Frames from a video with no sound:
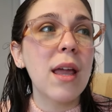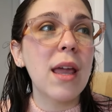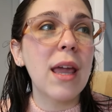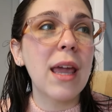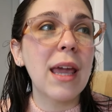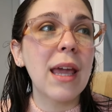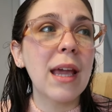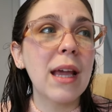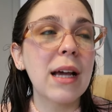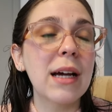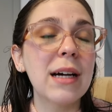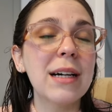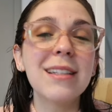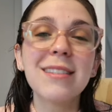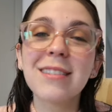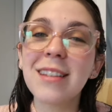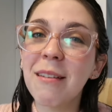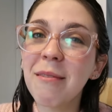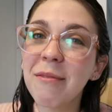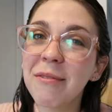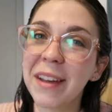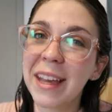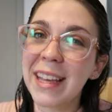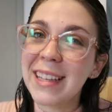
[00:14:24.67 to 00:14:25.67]
and
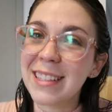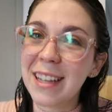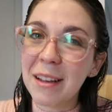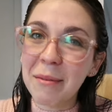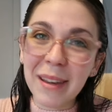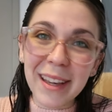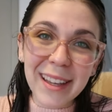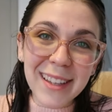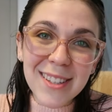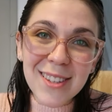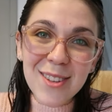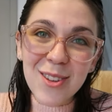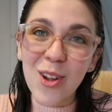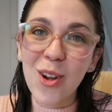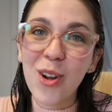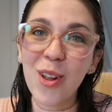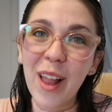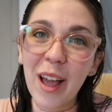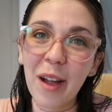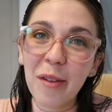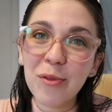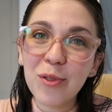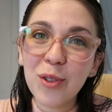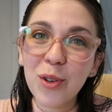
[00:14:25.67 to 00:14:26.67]
I'm FaceTiming
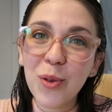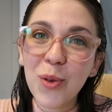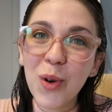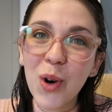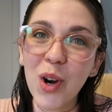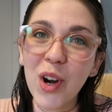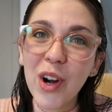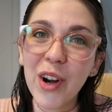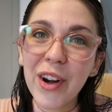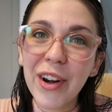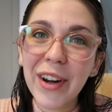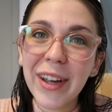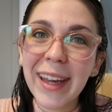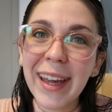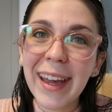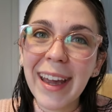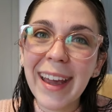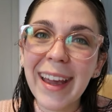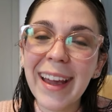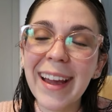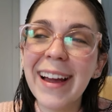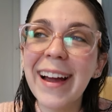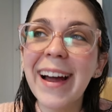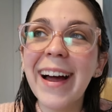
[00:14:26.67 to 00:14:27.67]
Sol after work,
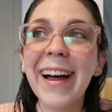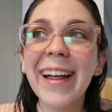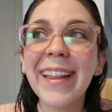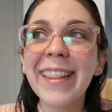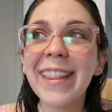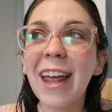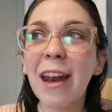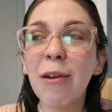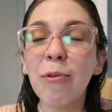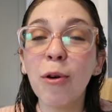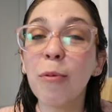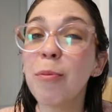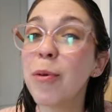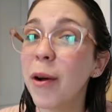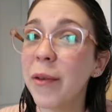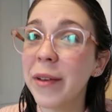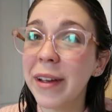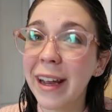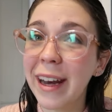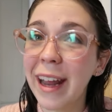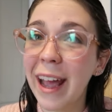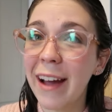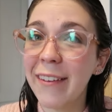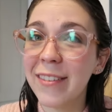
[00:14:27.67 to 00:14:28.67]
and then we're
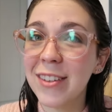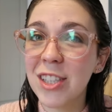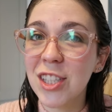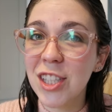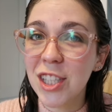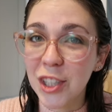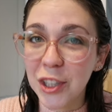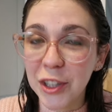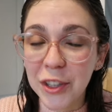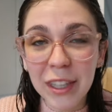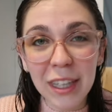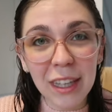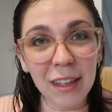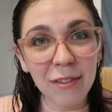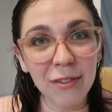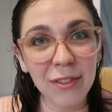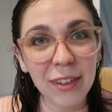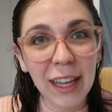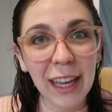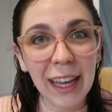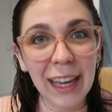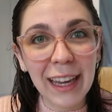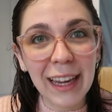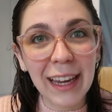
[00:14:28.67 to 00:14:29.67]
probably gonna have a chill
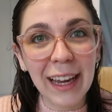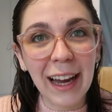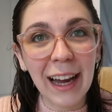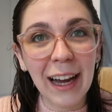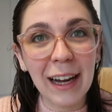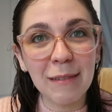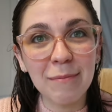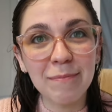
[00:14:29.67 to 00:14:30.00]
evening